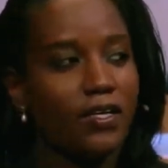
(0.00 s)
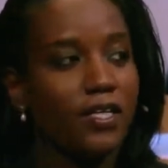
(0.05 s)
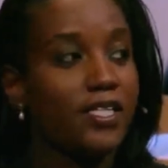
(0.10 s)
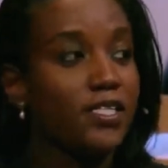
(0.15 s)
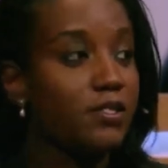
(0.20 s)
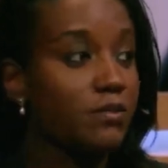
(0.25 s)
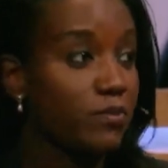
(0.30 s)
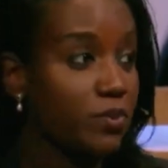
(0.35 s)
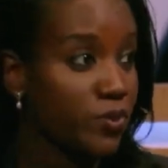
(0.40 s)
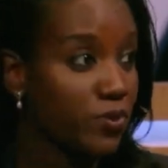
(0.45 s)

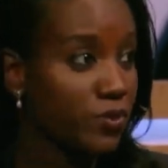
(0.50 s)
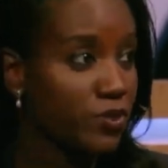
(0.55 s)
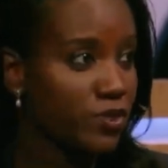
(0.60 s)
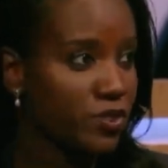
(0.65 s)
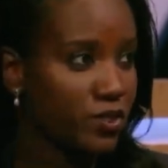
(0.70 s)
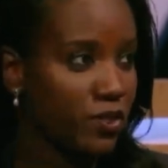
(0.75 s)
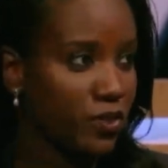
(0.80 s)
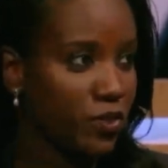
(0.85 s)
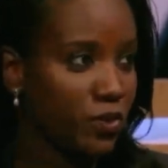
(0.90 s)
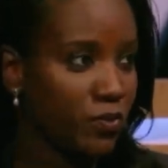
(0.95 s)
its
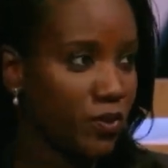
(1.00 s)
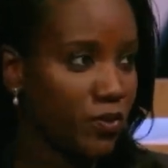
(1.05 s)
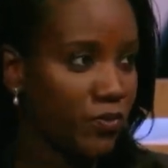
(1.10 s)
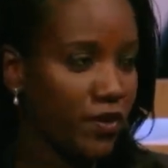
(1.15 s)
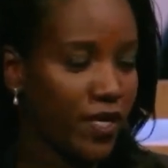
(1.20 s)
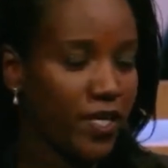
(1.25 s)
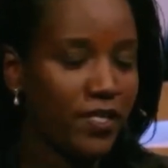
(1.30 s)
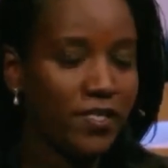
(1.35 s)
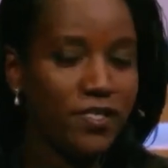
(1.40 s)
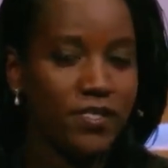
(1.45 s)
abuses on human
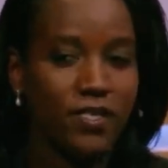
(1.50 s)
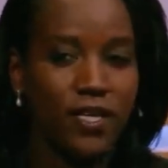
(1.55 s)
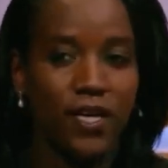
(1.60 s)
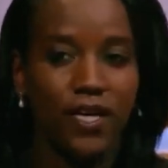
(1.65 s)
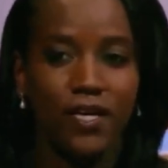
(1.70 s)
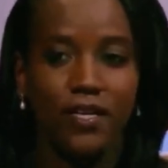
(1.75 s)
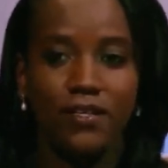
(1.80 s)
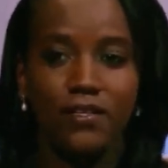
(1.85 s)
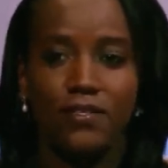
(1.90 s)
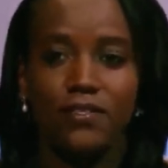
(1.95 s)
rights,
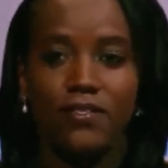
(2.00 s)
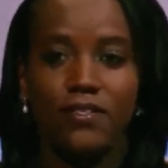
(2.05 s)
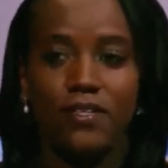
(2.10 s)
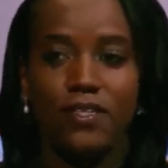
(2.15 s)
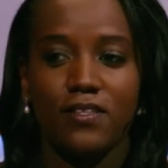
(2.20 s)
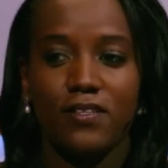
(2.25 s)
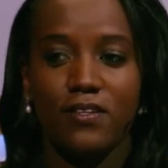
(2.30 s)
and